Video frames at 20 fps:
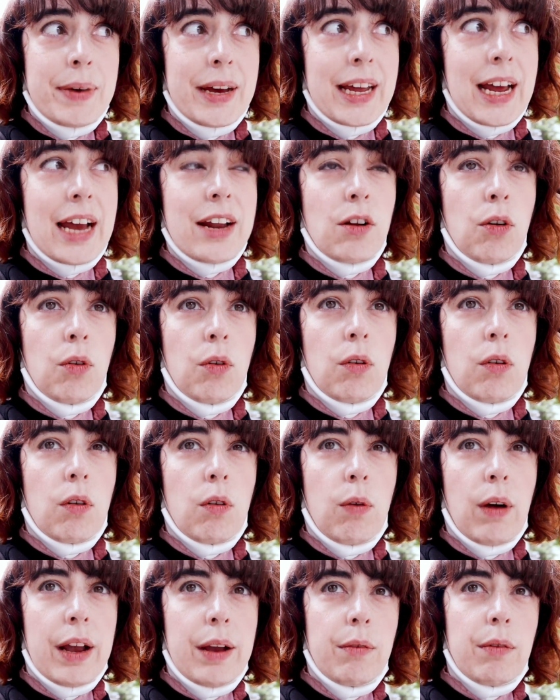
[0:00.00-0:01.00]
but I don't
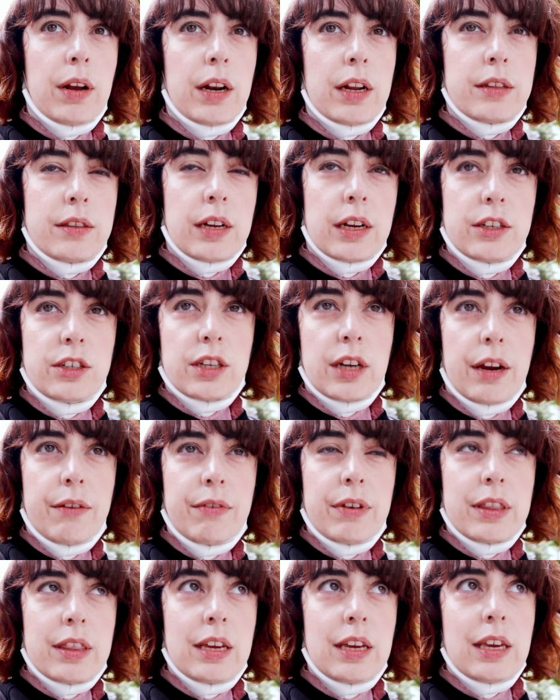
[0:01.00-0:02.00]
quite want to touch
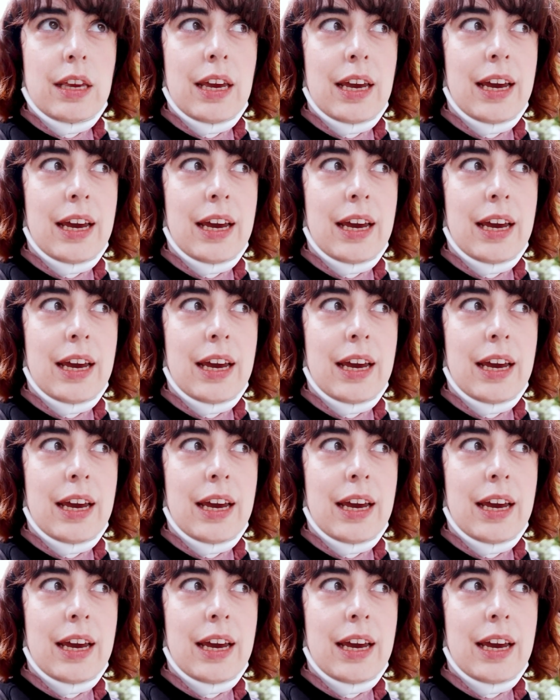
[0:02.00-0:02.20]
everything